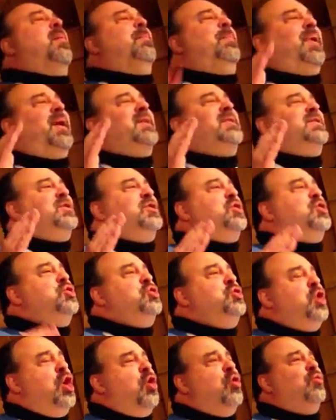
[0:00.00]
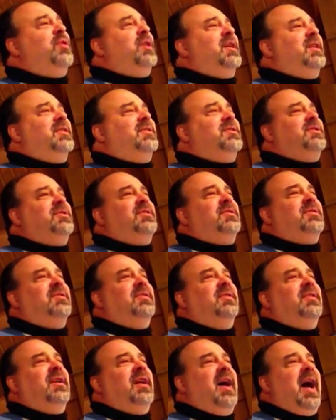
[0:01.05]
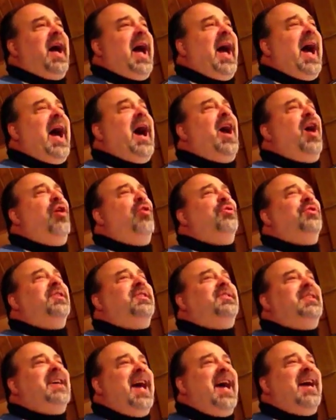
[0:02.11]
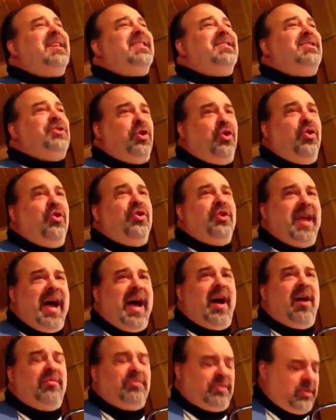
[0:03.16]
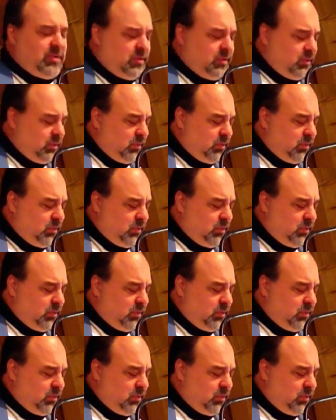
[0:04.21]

But notice how the text turned out.